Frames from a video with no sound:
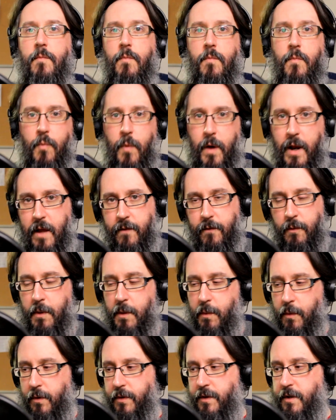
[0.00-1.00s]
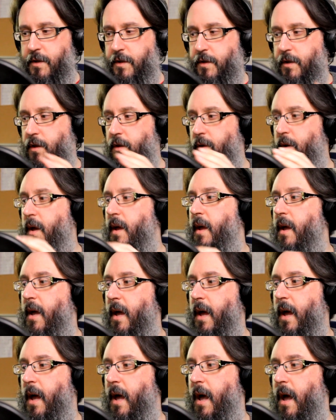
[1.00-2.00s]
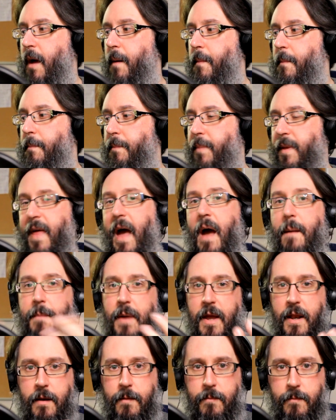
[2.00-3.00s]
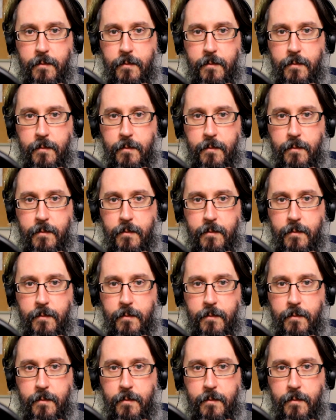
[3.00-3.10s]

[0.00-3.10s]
whenever we wanted to, but that meant